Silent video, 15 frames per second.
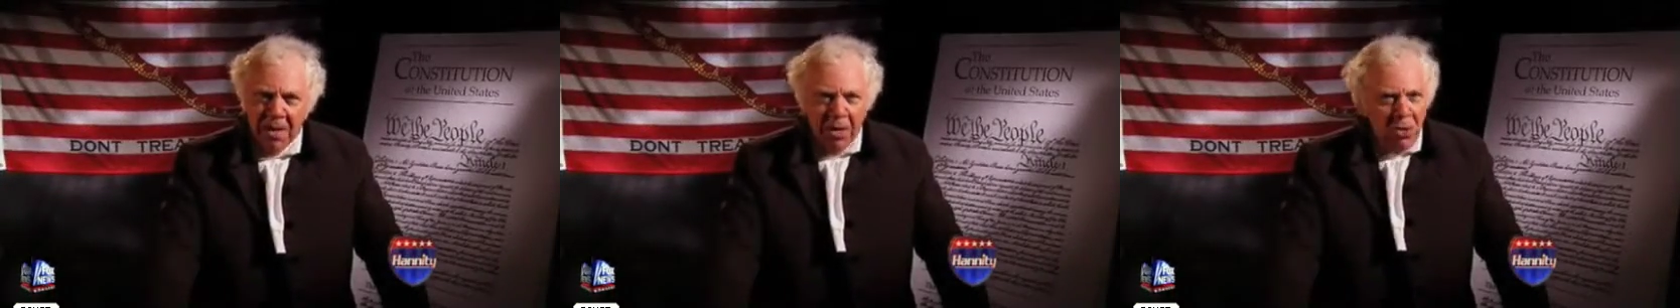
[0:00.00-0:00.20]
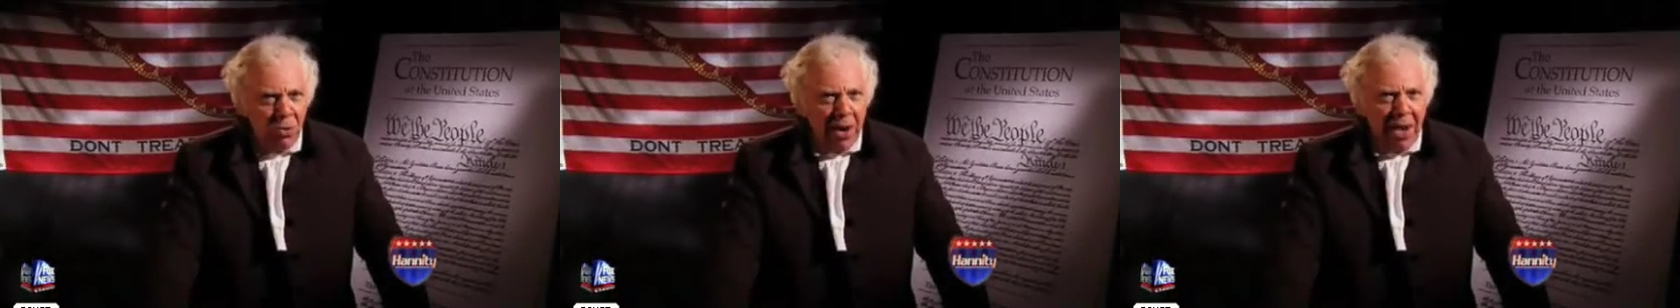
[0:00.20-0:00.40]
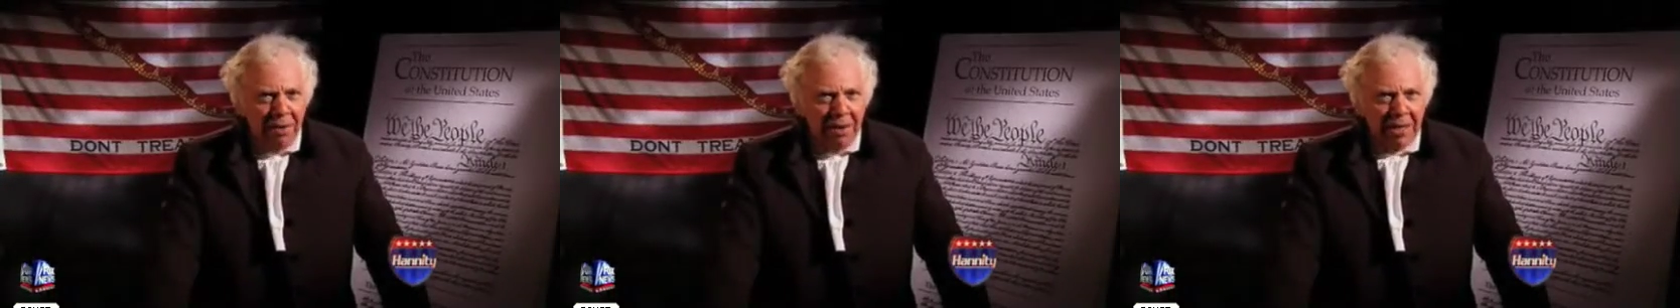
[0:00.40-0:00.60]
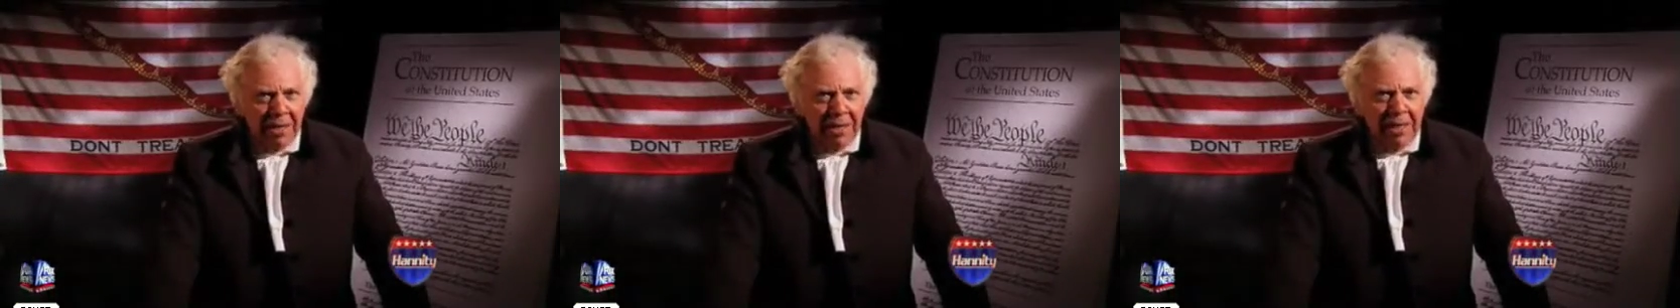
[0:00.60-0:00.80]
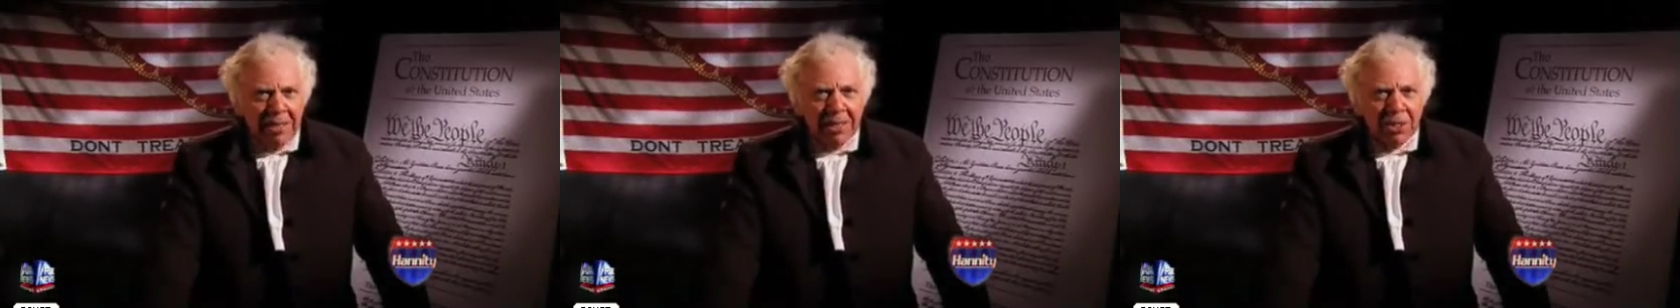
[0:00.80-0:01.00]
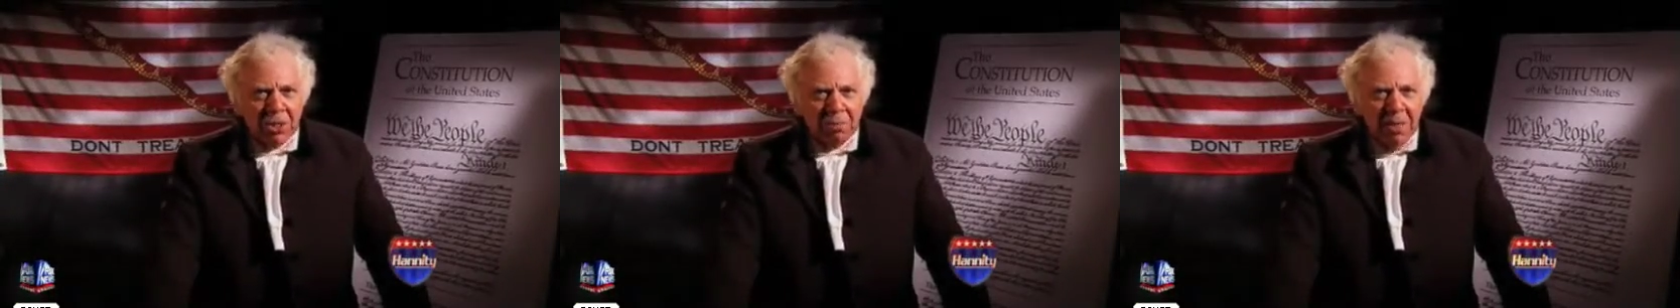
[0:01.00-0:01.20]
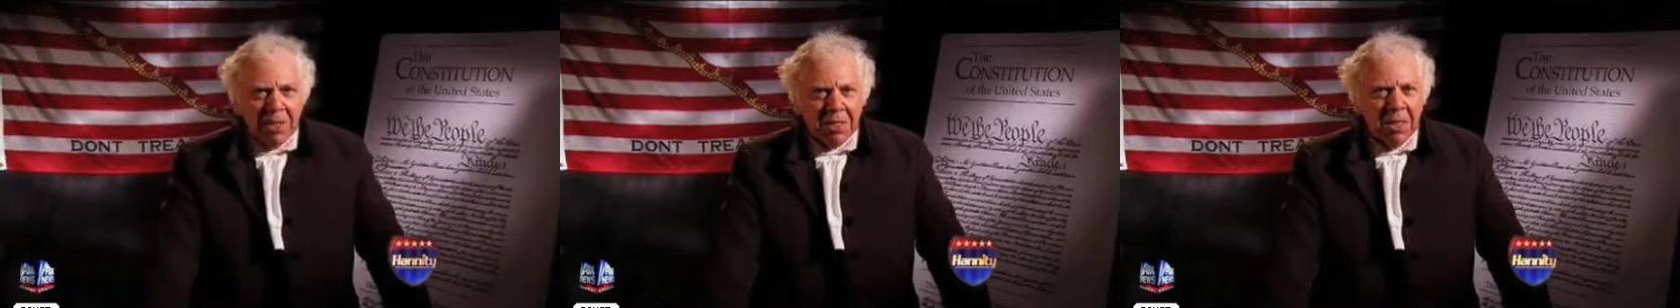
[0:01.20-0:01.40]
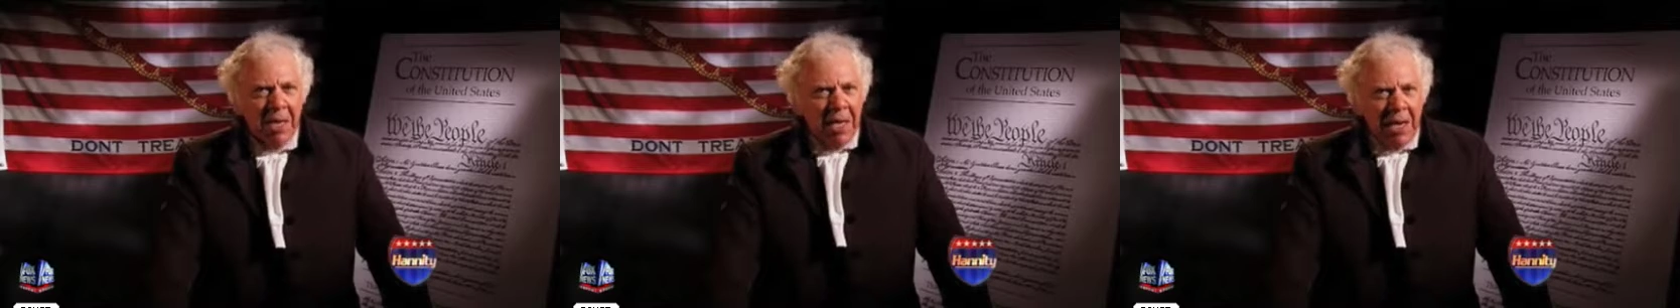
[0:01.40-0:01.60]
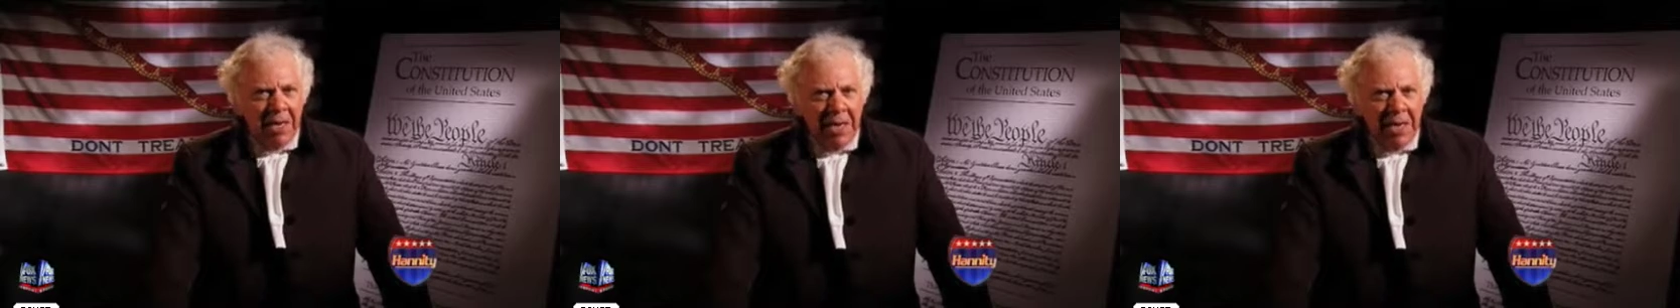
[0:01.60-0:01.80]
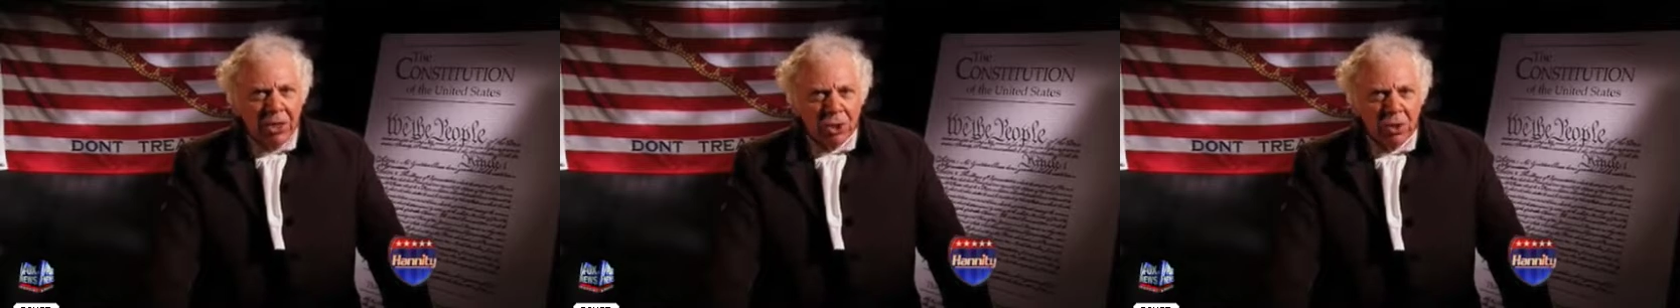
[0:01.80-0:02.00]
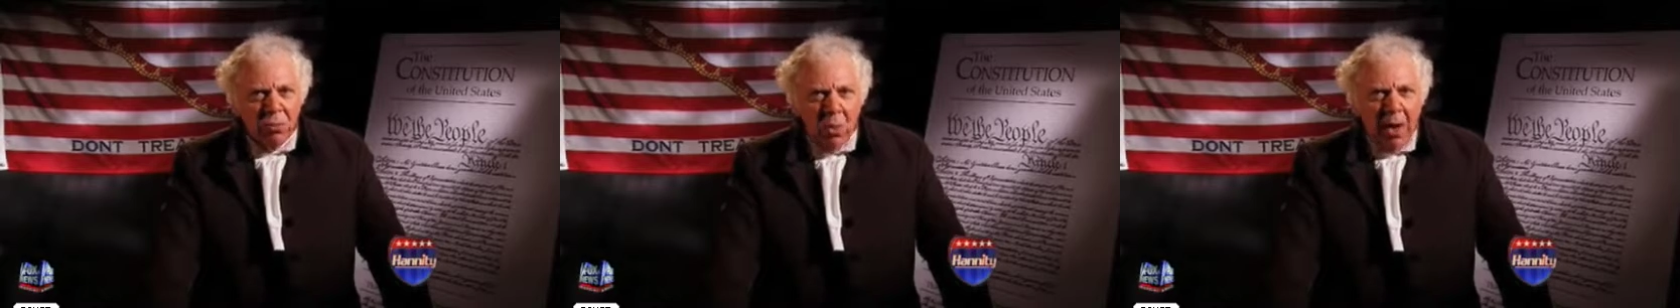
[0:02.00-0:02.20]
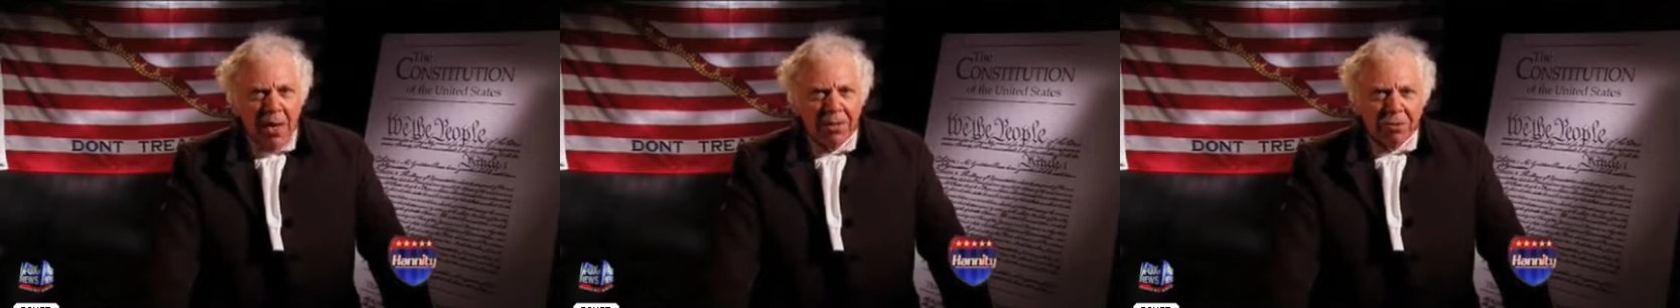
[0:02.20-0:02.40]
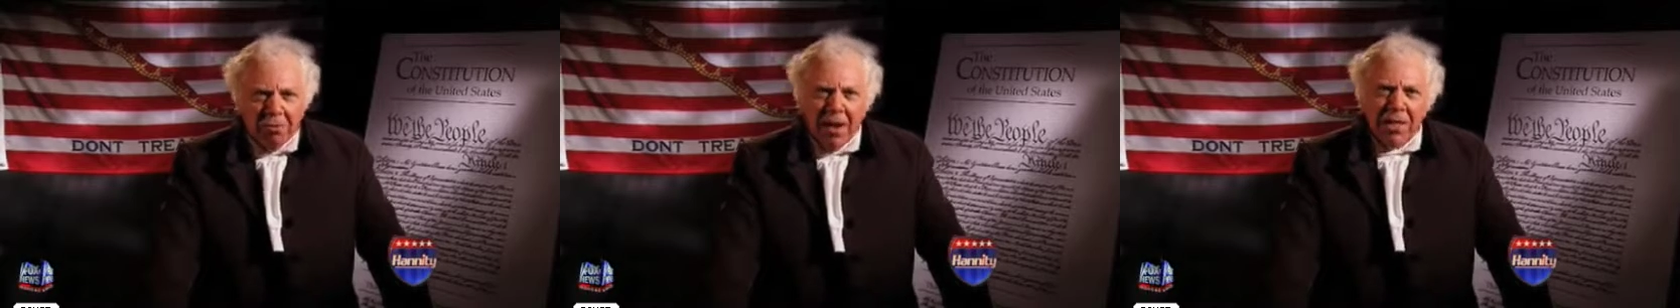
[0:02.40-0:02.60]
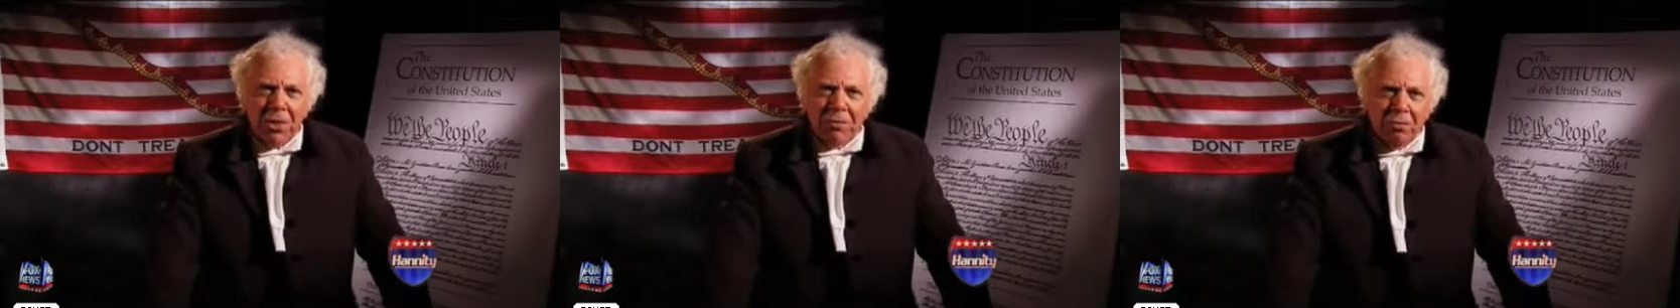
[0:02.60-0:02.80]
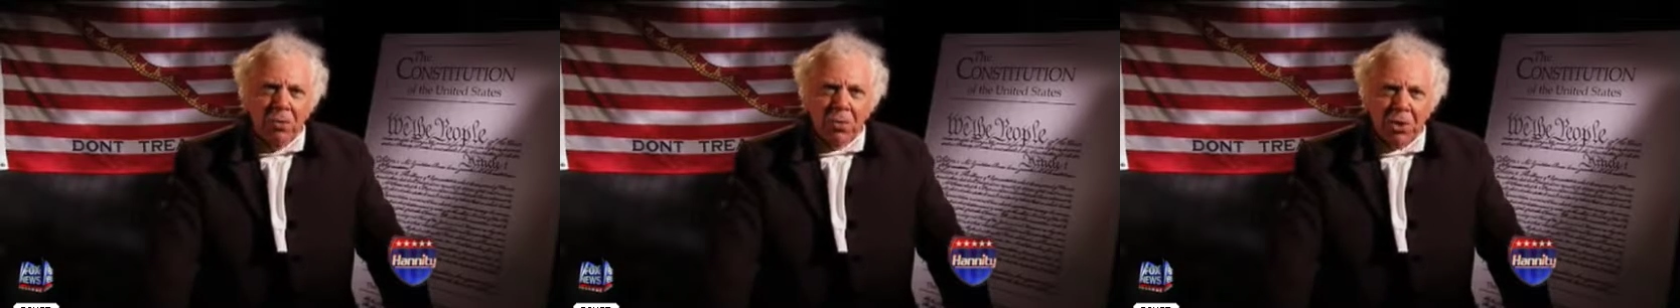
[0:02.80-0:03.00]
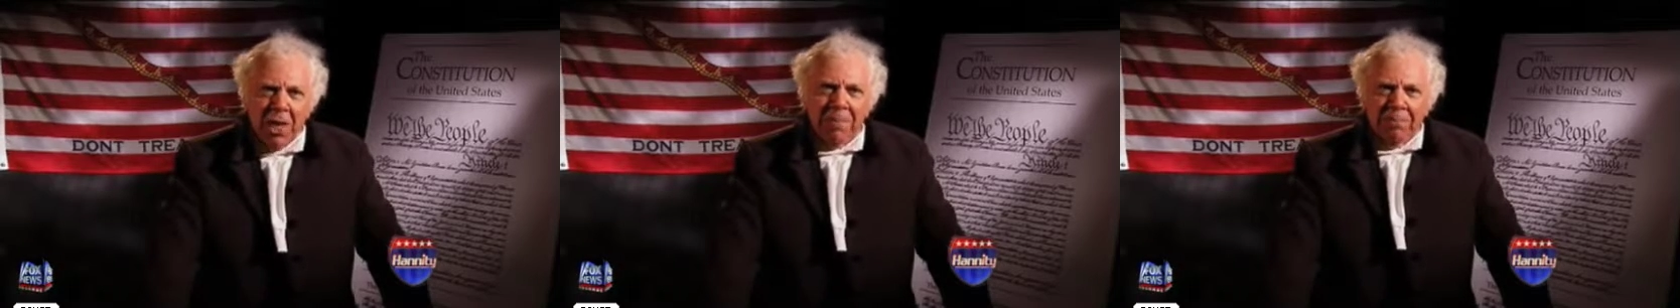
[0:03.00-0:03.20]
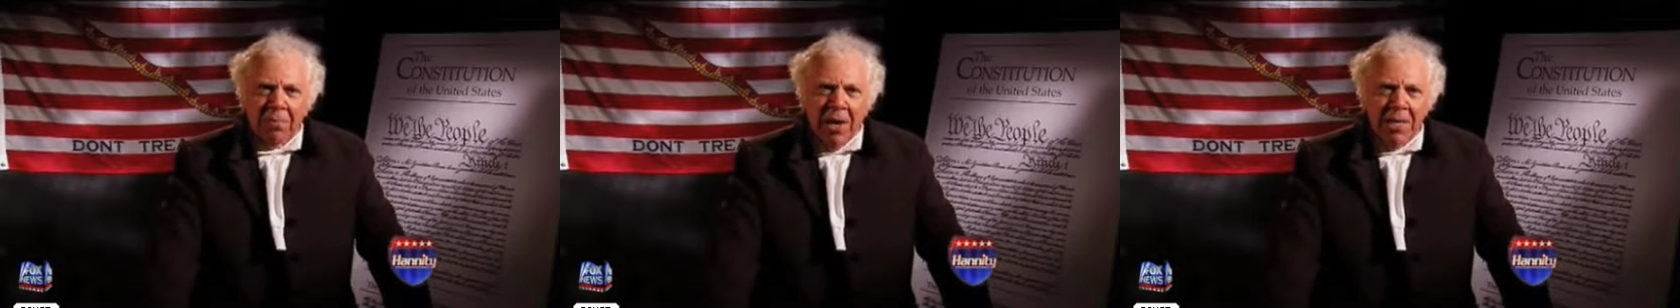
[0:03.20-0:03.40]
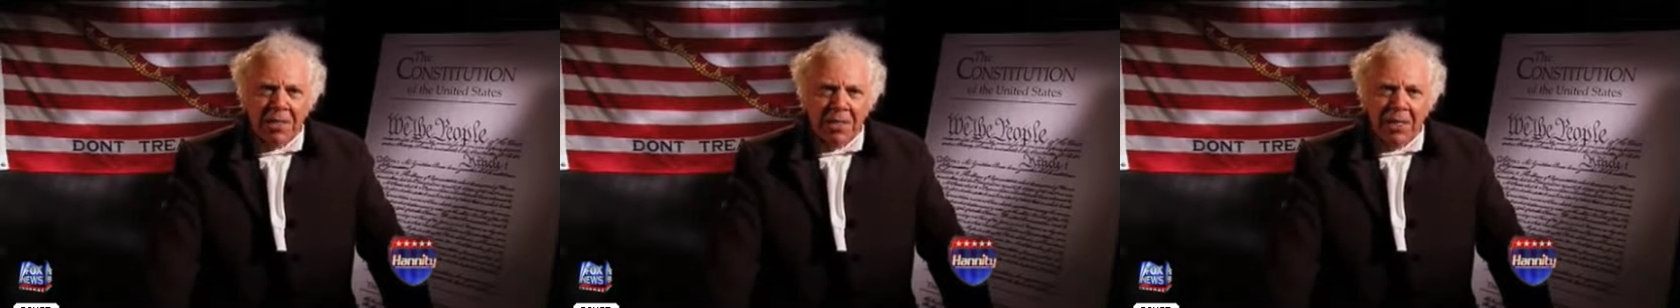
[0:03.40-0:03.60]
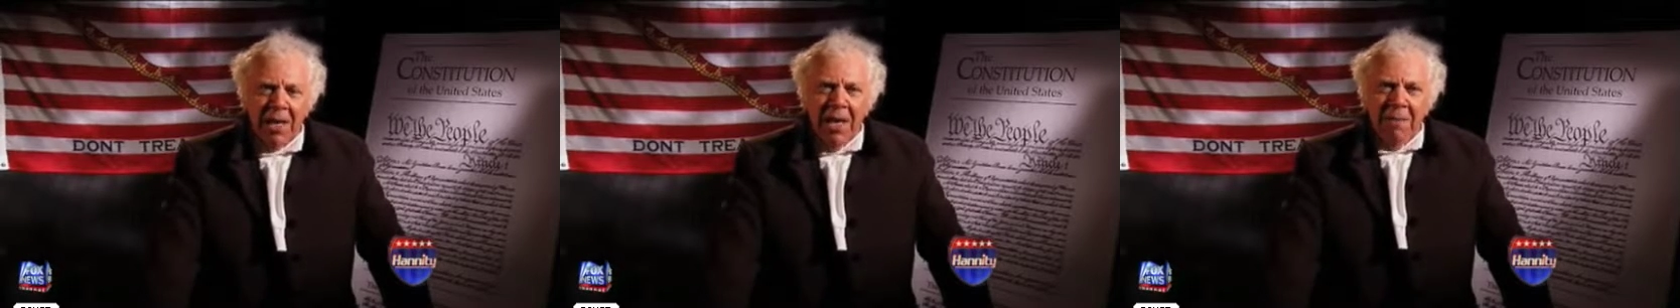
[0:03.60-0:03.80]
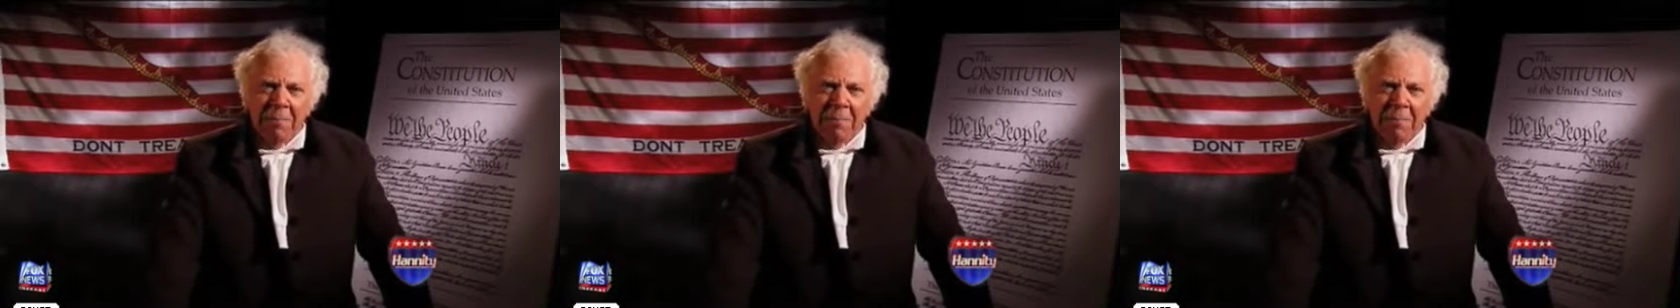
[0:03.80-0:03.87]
who arrogantly dismiss a nationwide grassroots uprising